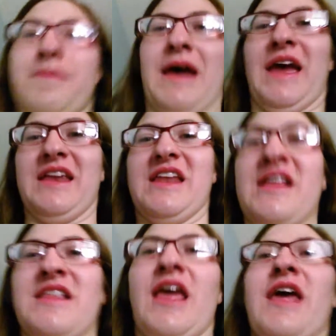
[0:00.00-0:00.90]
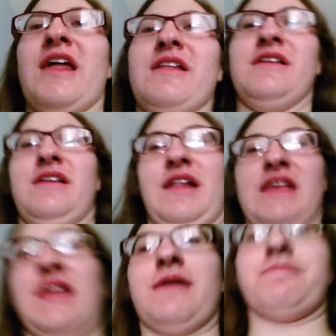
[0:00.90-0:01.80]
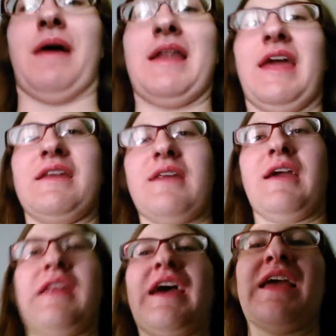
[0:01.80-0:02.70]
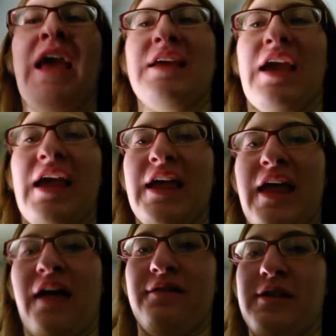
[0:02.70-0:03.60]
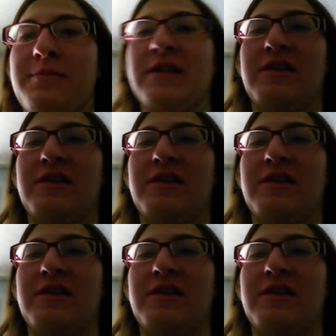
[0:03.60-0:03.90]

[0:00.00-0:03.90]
Hi, this is Lizzy Bunny 99, aka Elizabeth